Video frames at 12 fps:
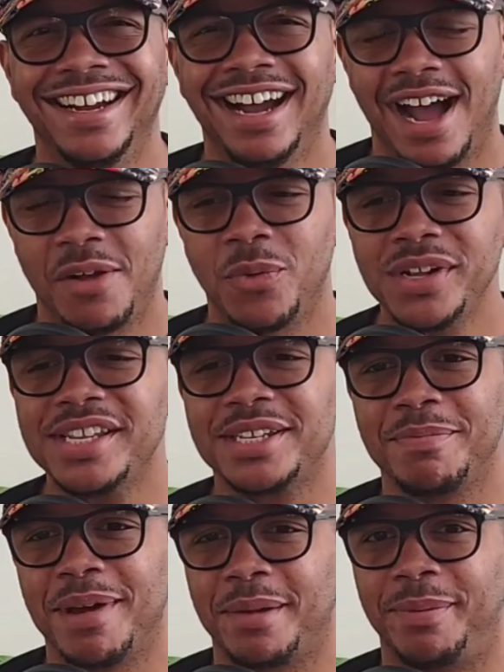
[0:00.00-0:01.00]
I
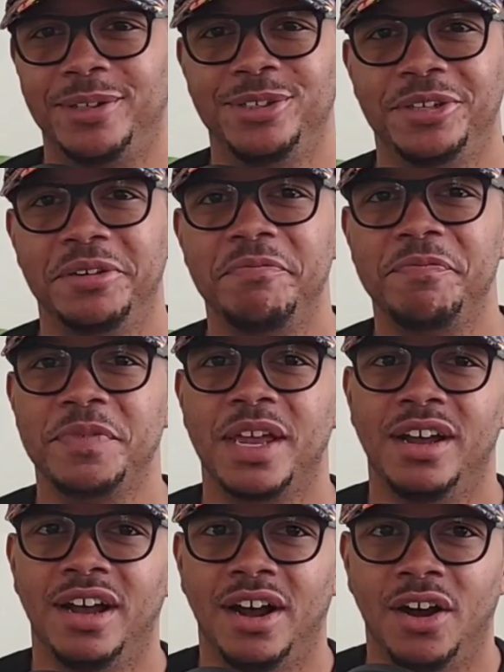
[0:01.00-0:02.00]
once met a person
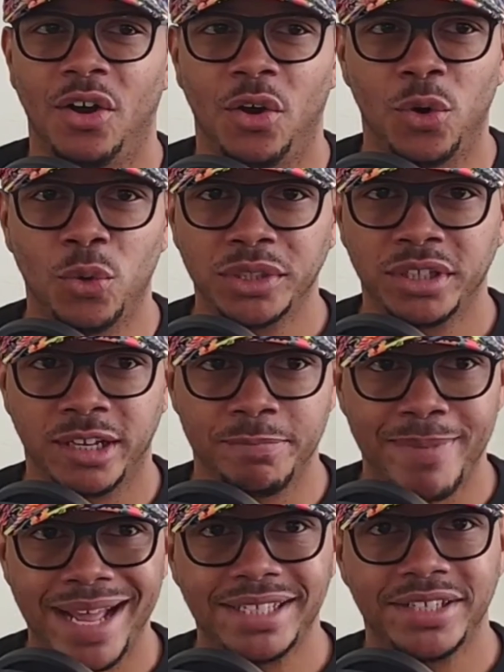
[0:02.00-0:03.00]
who was a
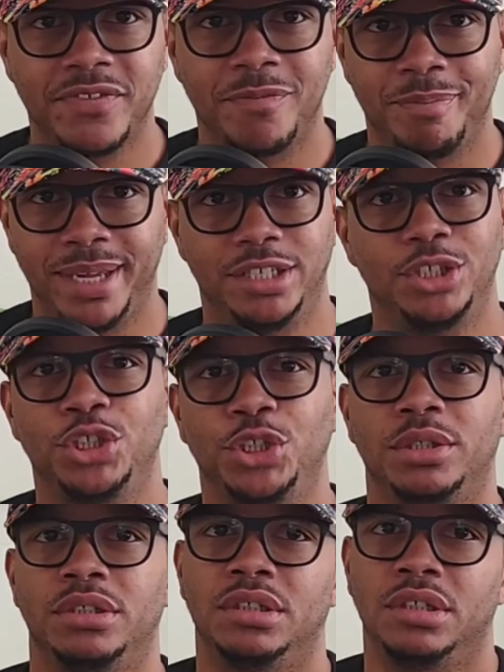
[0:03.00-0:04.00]
massive
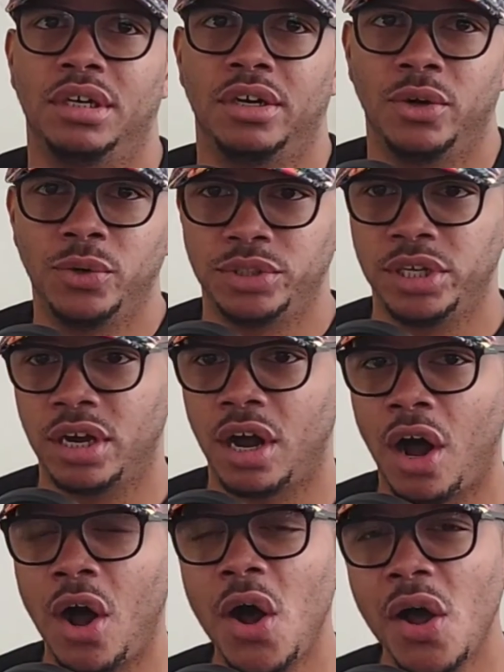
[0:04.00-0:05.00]
bitch, who took
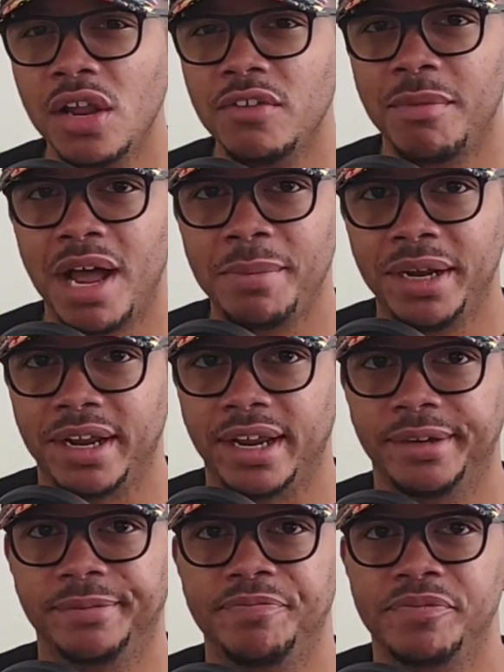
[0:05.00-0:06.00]
all of my
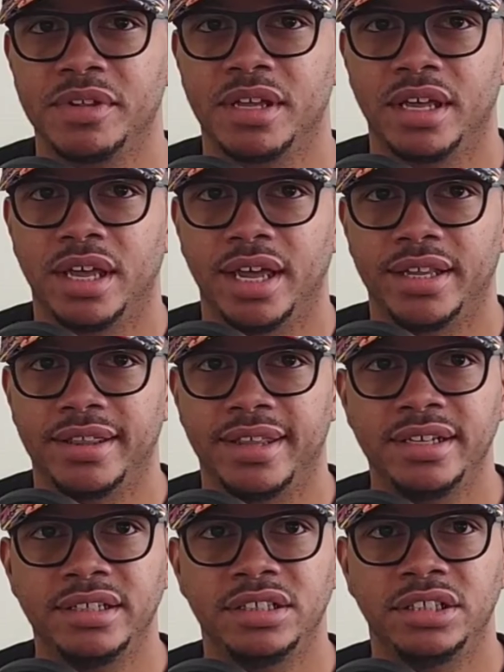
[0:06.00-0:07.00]
money, and
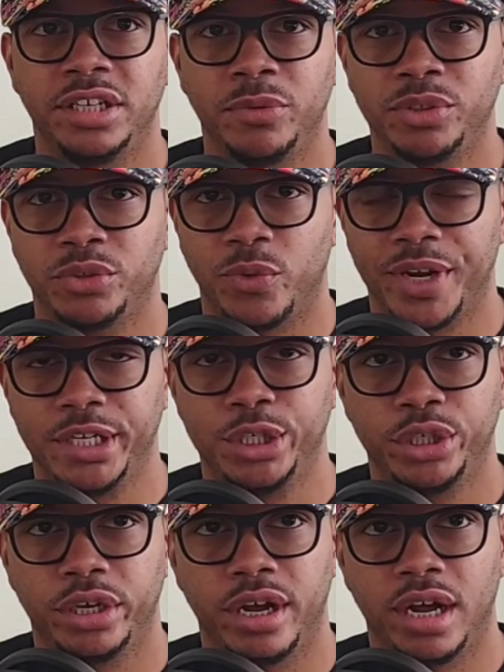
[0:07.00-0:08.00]
then she was
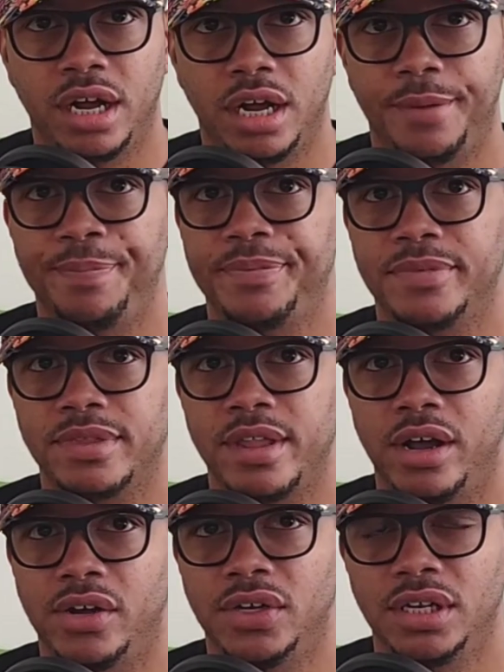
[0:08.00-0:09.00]
rich.
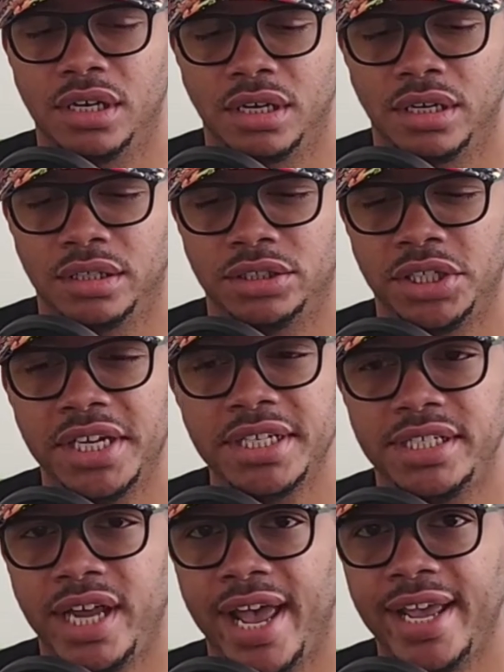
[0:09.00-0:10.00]
No, she
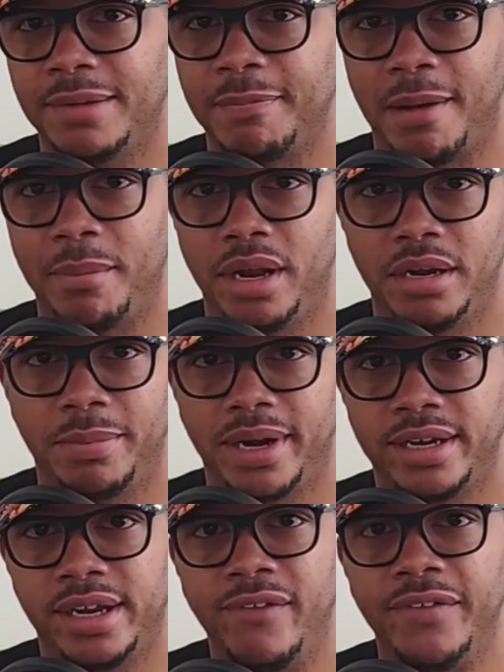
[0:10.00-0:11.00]
didn't take my money, but
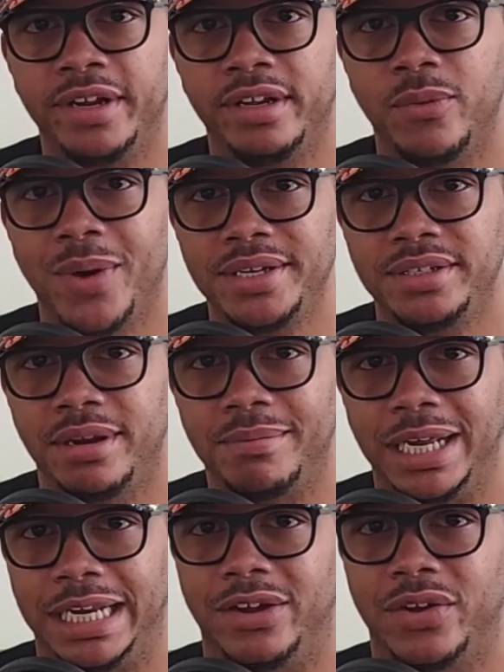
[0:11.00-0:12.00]
I definitely wasted
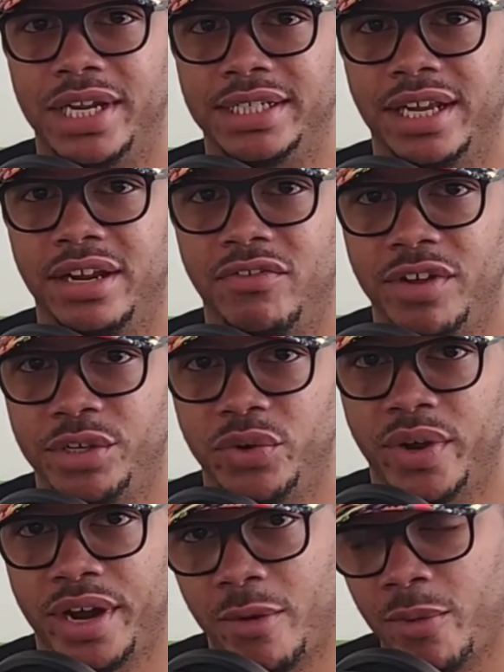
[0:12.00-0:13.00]
money on this
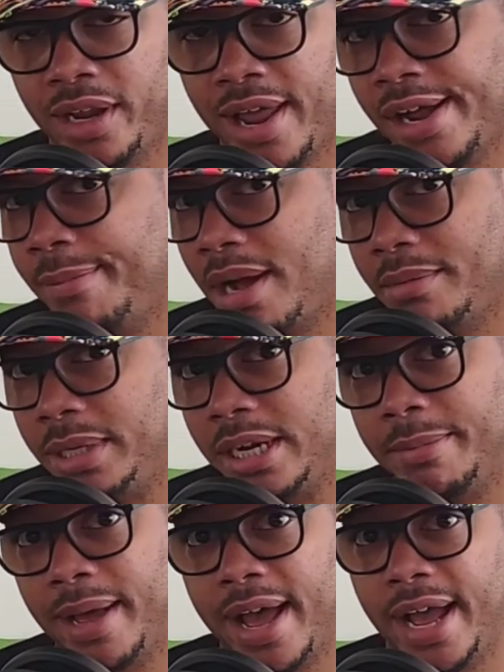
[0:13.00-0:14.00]
individual, and I would like my
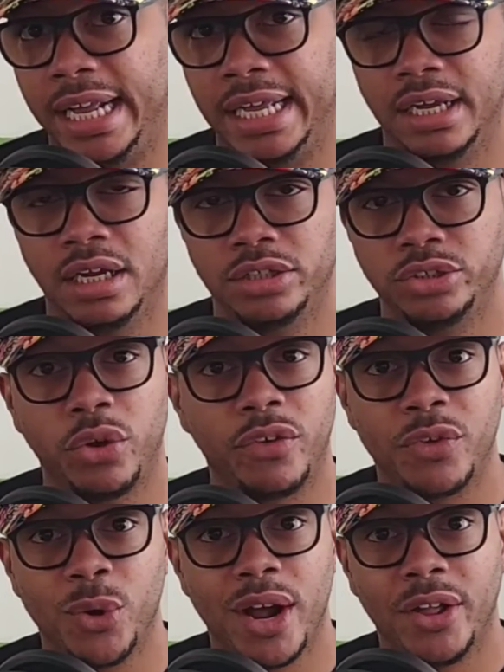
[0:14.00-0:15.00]
money back. So
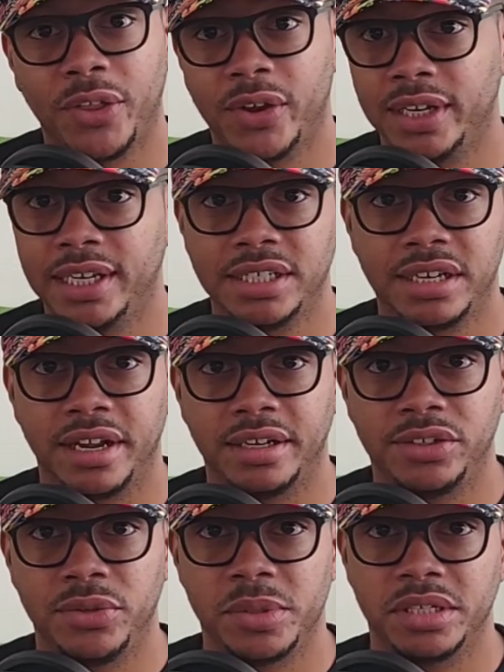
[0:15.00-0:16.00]
if you're out there
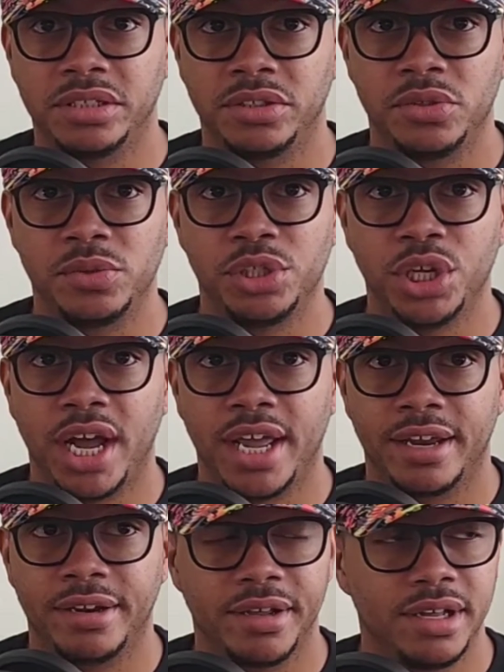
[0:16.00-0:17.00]
listening to this, you
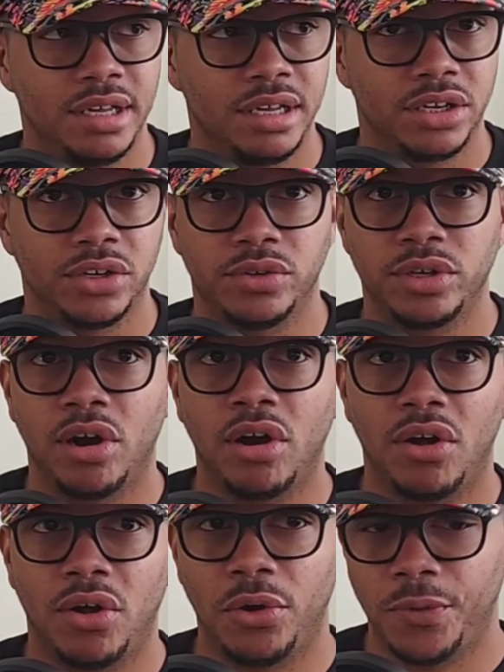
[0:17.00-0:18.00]
giant, you
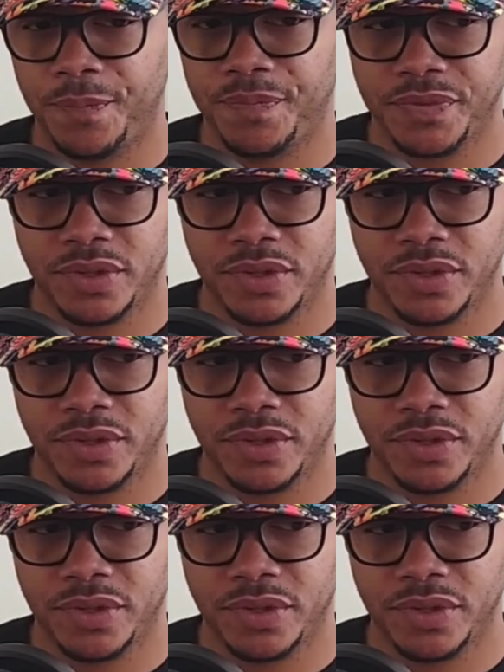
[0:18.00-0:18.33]
tall,